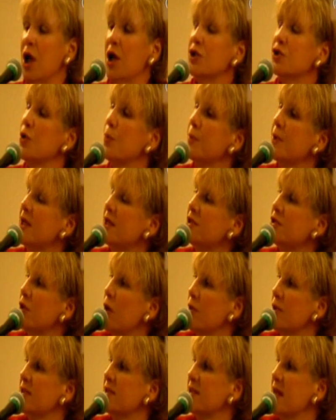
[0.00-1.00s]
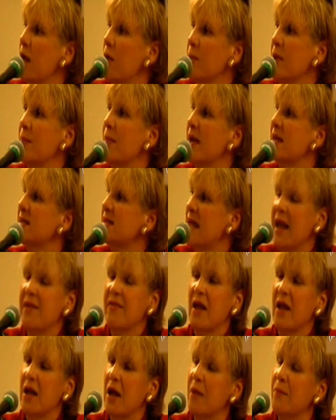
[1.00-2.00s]
So please don't insult me by
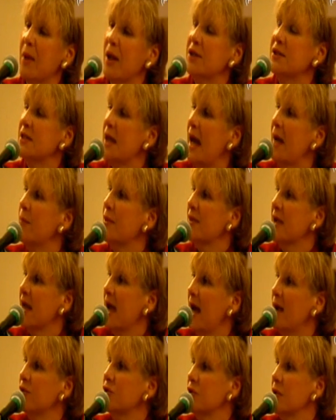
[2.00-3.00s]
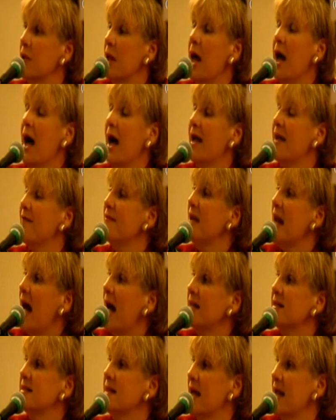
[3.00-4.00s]
saying that on my time on the council, I have
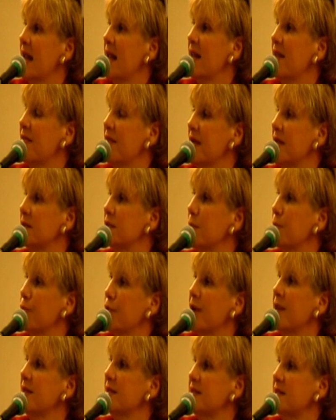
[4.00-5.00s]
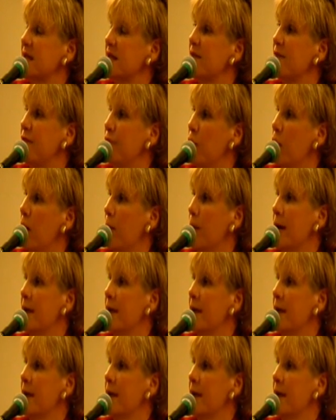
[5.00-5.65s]
not done anything to bring the city forward.